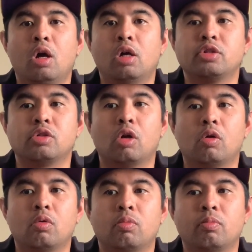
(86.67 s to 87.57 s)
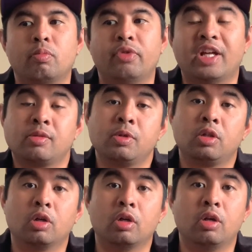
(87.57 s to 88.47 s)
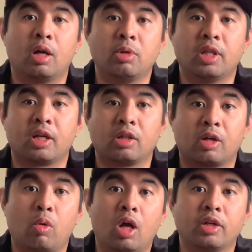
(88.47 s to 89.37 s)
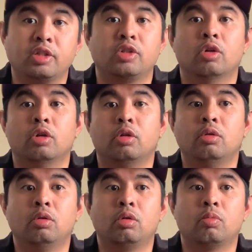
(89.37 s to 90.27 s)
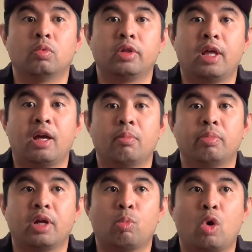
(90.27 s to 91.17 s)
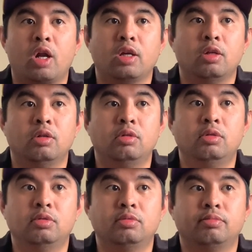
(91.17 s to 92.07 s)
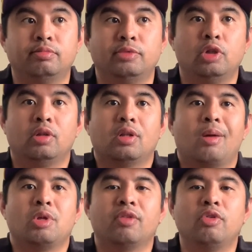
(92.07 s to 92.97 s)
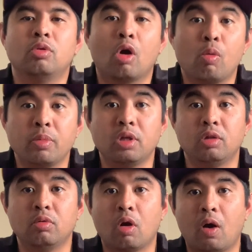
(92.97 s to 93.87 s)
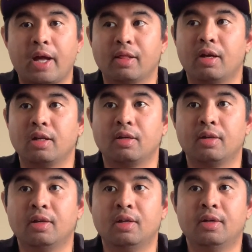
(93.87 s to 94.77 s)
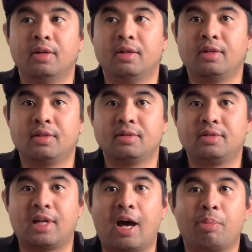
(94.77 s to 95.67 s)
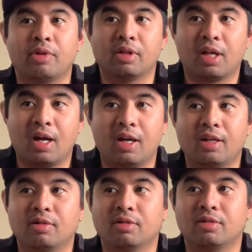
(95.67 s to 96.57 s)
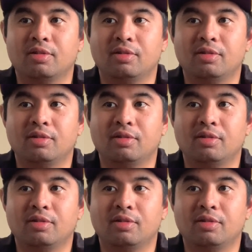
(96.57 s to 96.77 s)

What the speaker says: So that's been good. I mean, that quality's good with that, but if you know me, you know I like top of the line or,